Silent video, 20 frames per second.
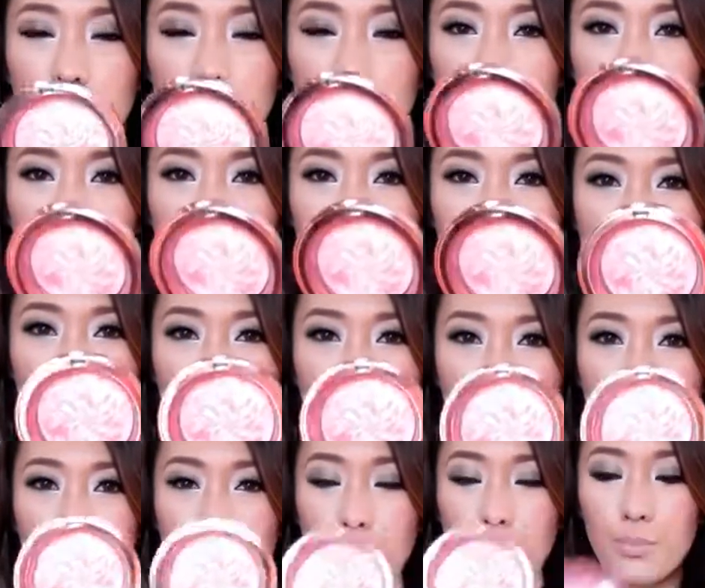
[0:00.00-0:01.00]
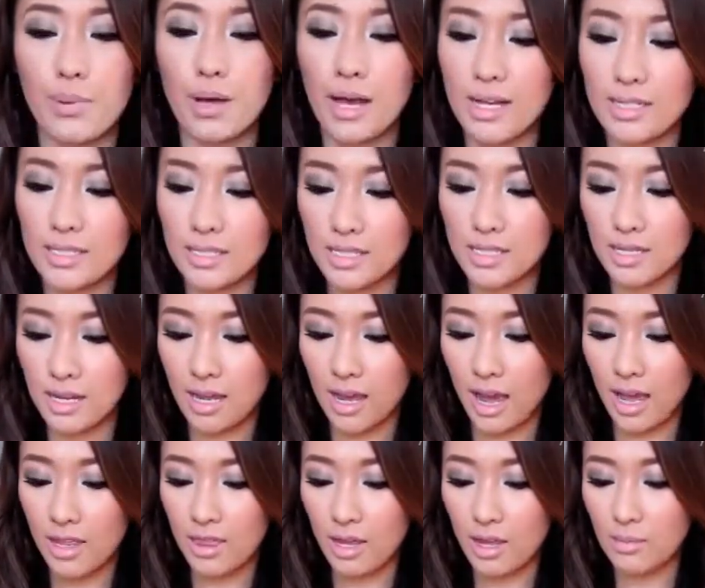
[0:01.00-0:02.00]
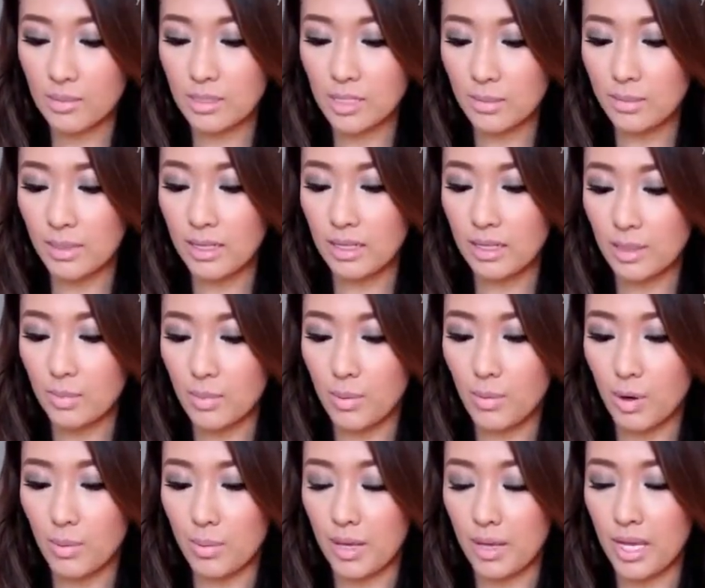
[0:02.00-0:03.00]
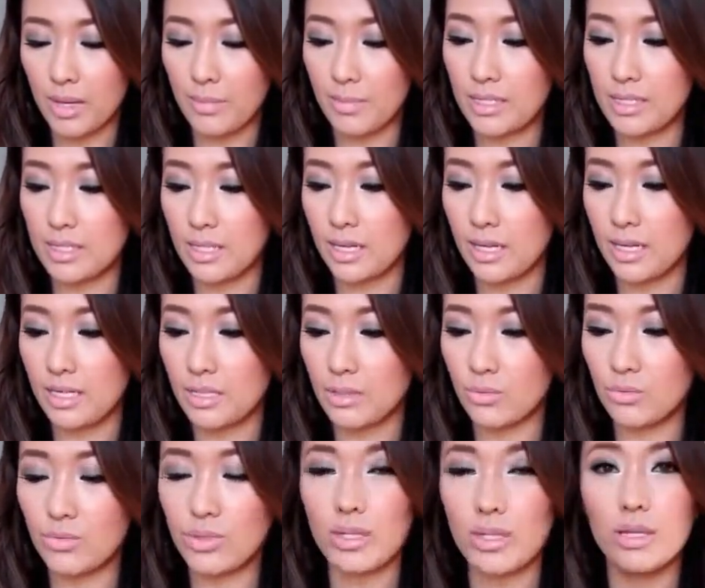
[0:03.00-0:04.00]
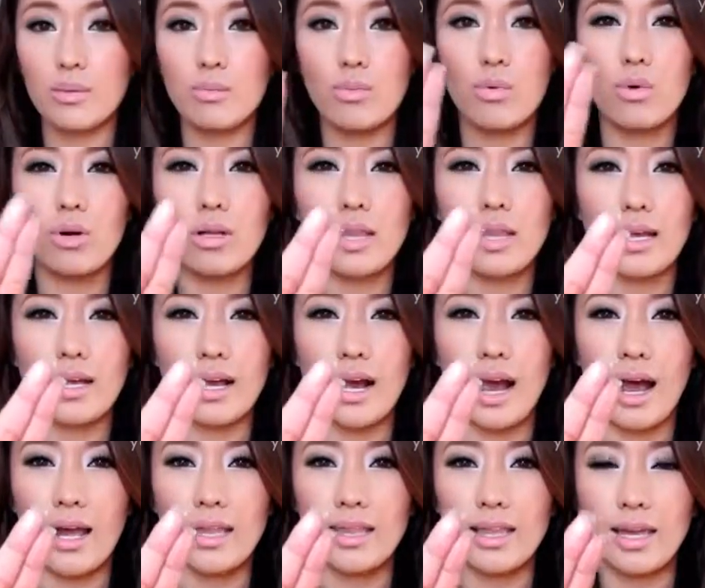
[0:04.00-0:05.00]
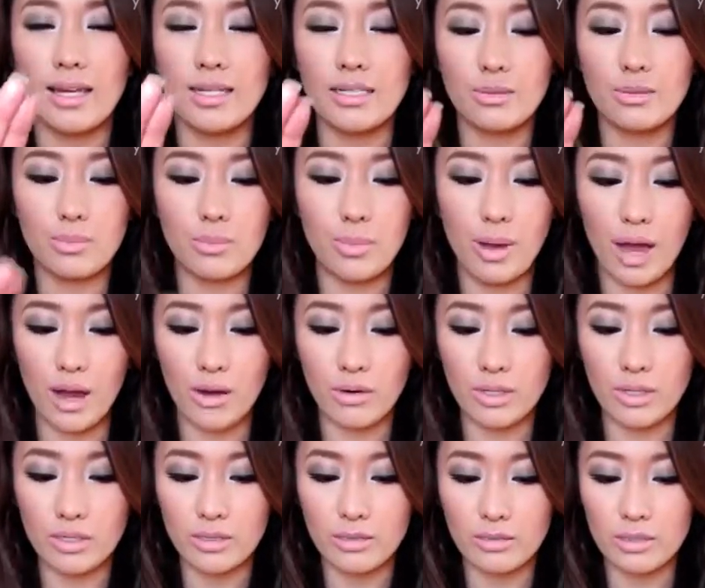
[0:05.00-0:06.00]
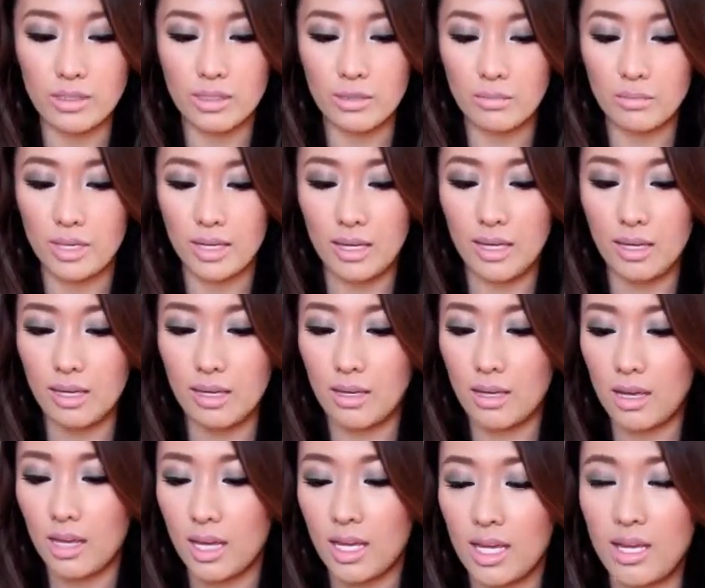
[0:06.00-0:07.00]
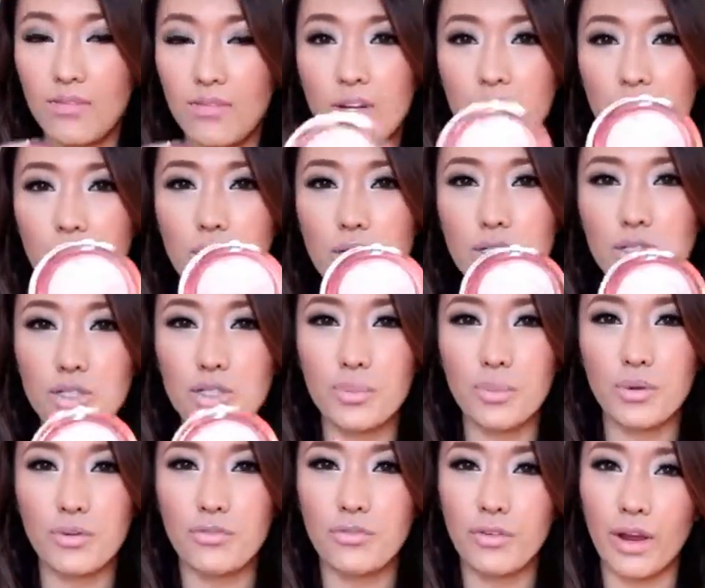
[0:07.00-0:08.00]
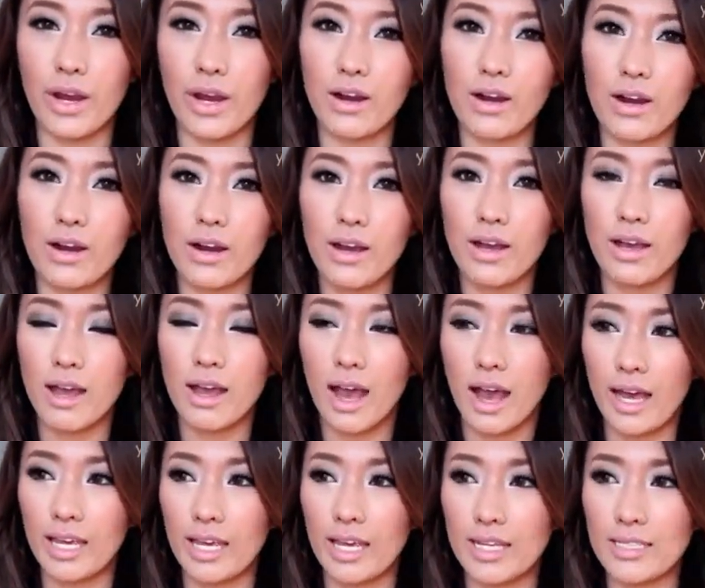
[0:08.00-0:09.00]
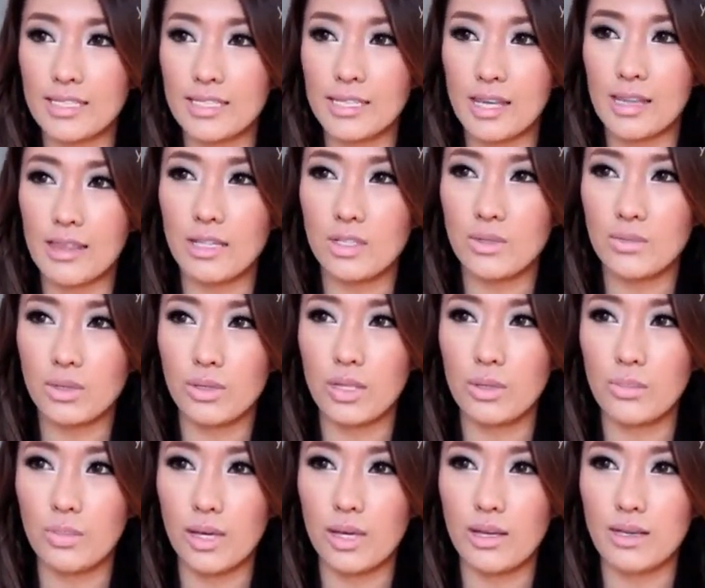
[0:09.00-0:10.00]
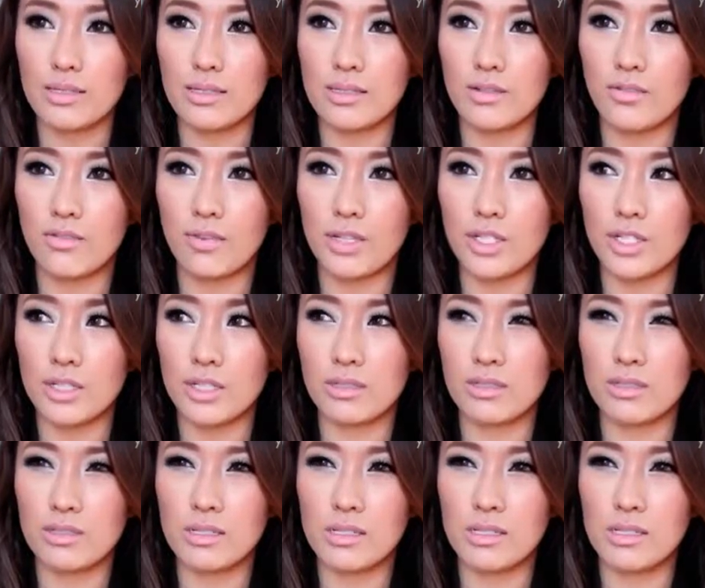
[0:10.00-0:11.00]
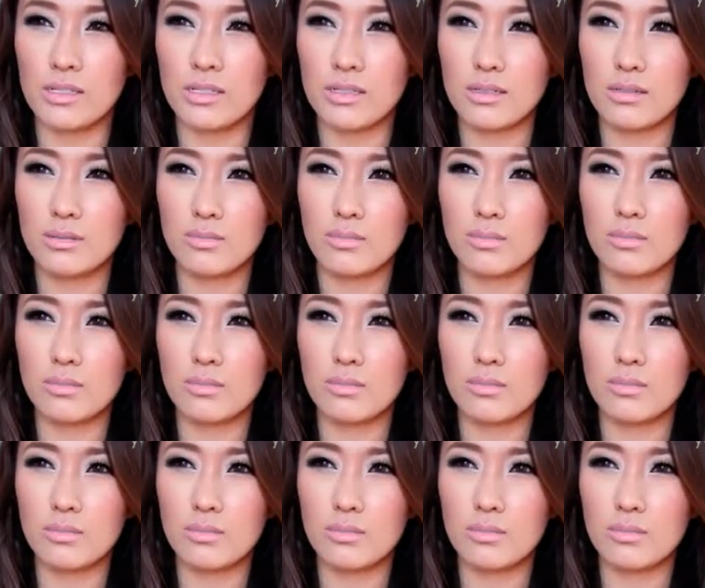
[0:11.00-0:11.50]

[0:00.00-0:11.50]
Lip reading: powder underneath, but I thought it was going to be a little bit more pigmented. It's really more like a highlight powder to me. Even if you're super fair, I can't see this really being a sufficient,